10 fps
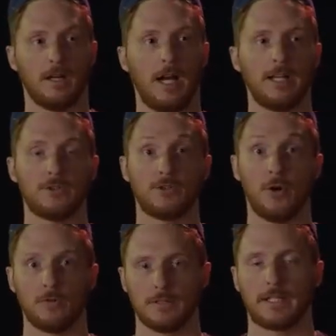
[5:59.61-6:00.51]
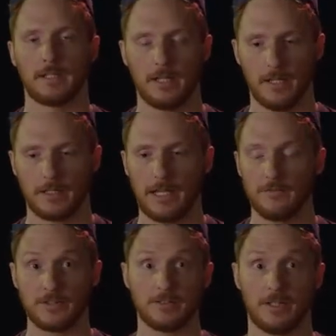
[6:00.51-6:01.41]
I don't like. I uh, can't
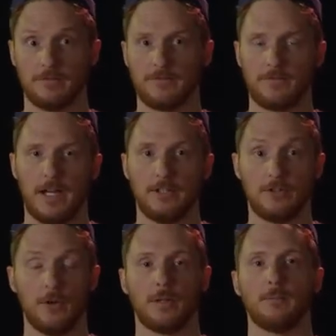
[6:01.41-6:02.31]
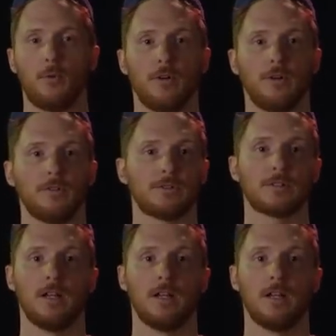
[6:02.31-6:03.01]
emphasize enough. I don't hate Porto's.